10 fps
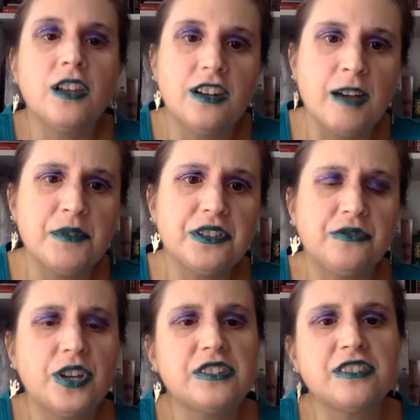And Emily
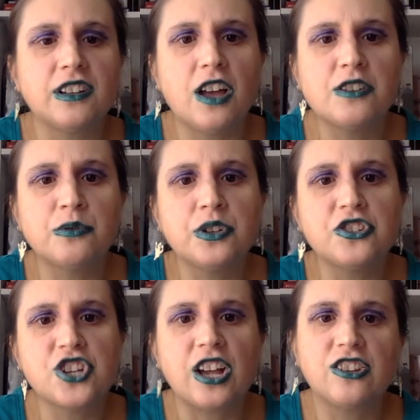faces a lot of real
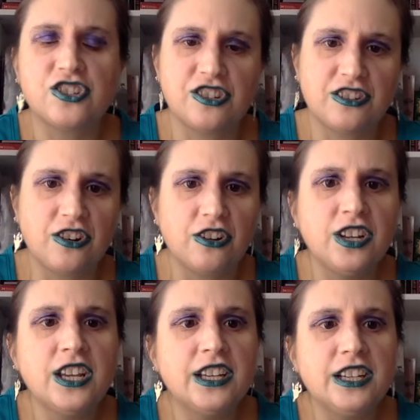challenges that aren't
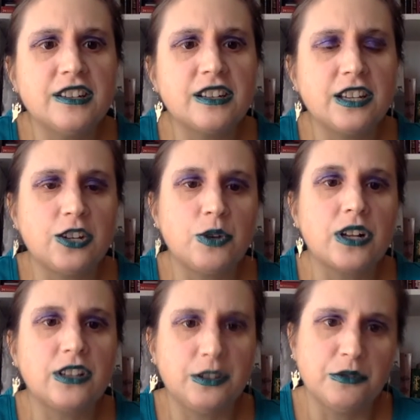easily,
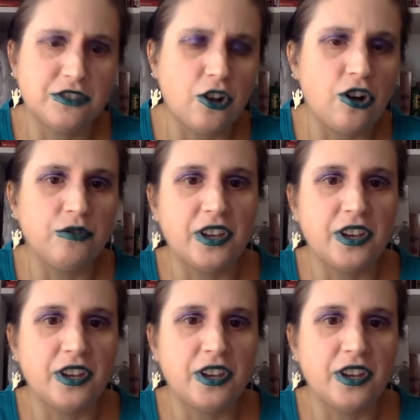quickly resolved.